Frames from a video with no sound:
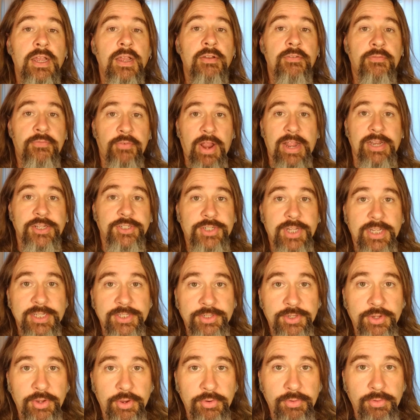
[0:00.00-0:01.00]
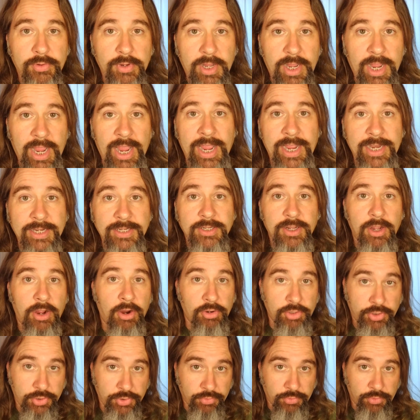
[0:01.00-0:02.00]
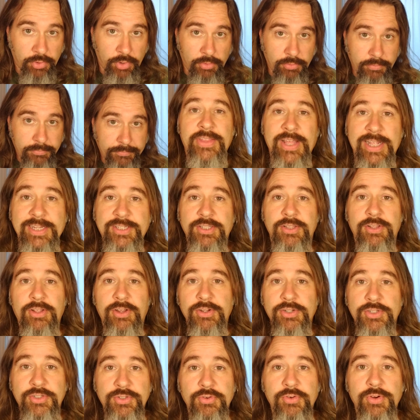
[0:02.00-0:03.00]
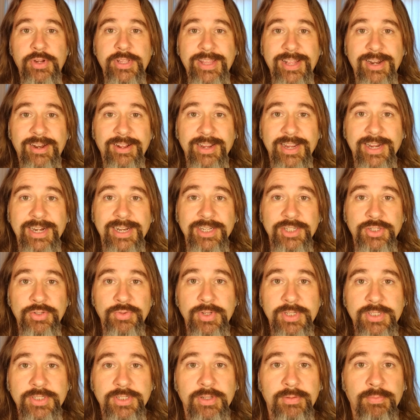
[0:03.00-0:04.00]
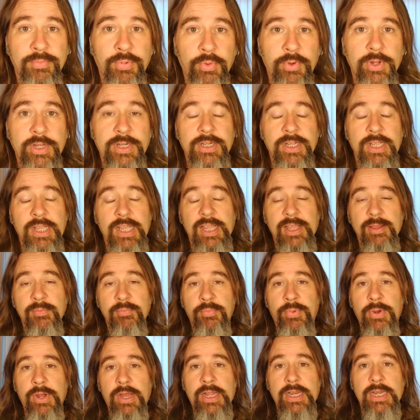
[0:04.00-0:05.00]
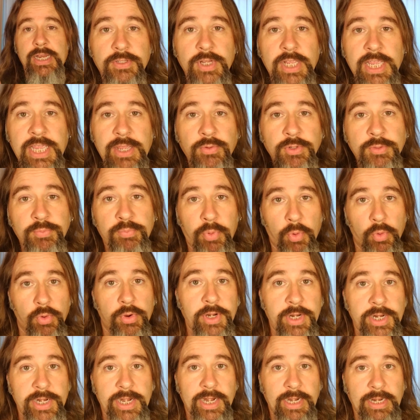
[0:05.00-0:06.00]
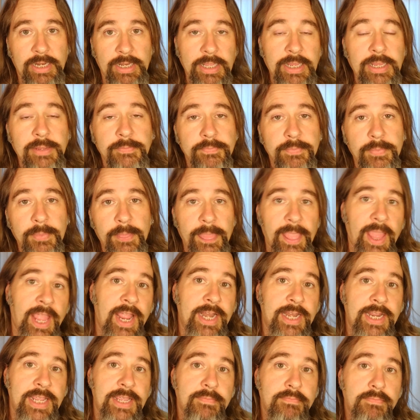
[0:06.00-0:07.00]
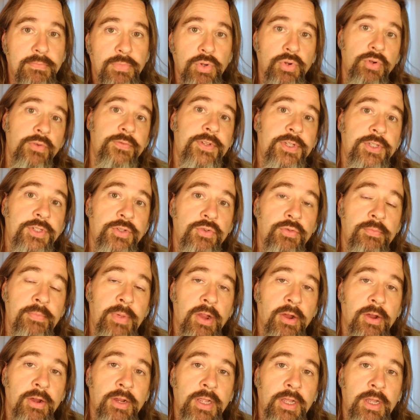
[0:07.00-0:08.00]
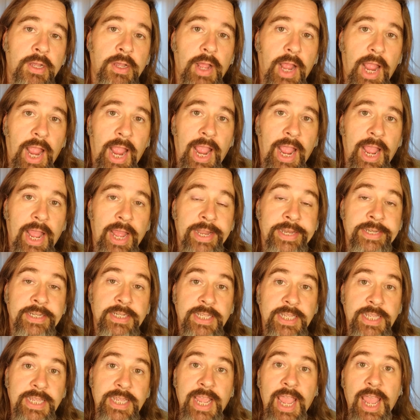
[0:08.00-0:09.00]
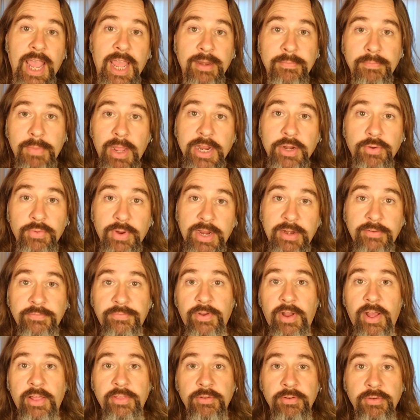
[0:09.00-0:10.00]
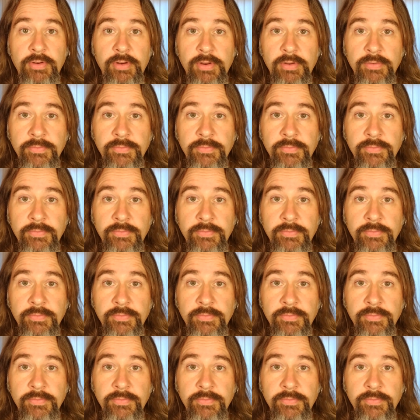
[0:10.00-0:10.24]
Francesco and Arturo. That's a long story that I'll get into at some point. But he was born in Italy, and he moved to America, and he had my grandfather,